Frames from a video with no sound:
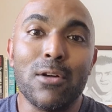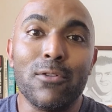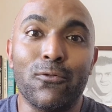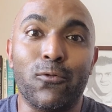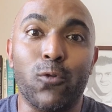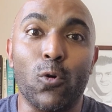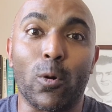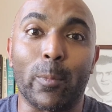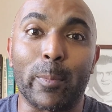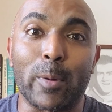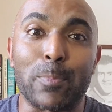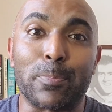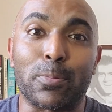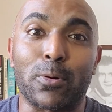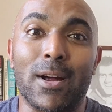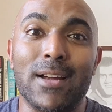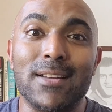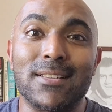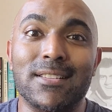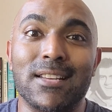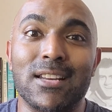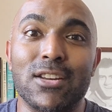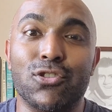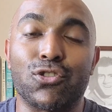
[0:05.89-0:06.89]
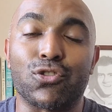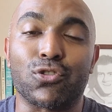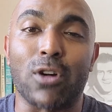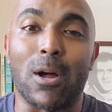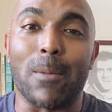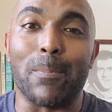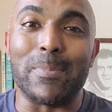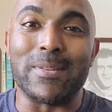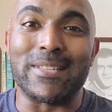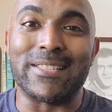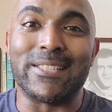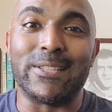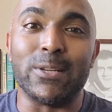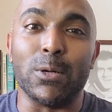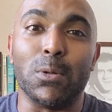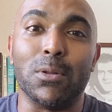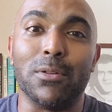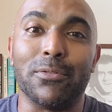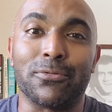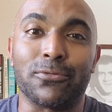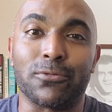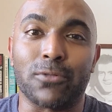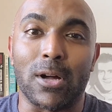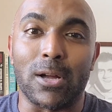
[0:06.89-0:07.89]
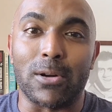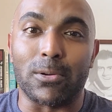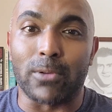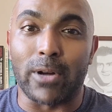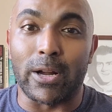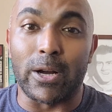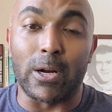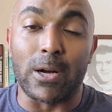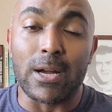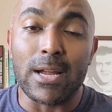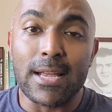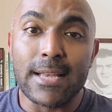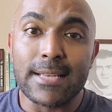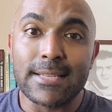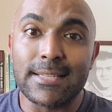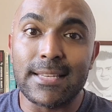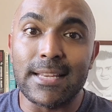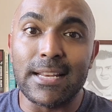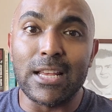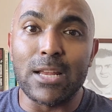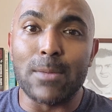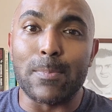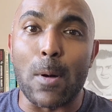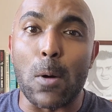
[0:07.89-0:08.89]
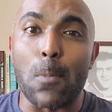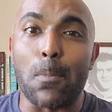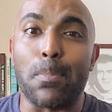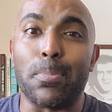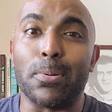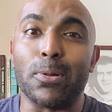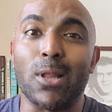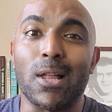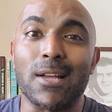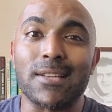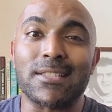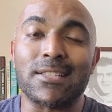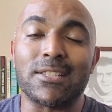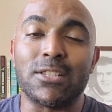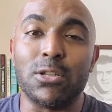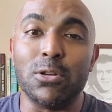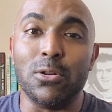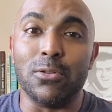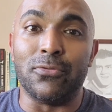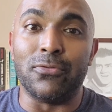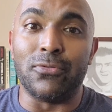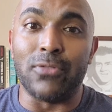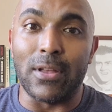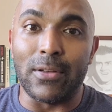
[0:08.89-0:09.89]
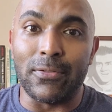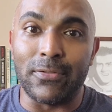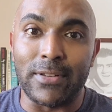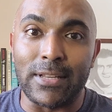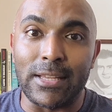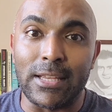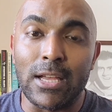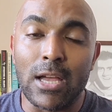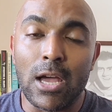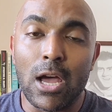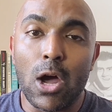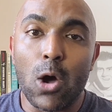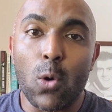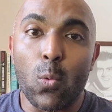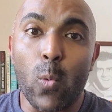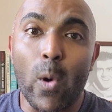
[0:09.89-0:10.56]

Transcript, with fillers: Former President Trump is still the frontrunner, sitting at about plus 250.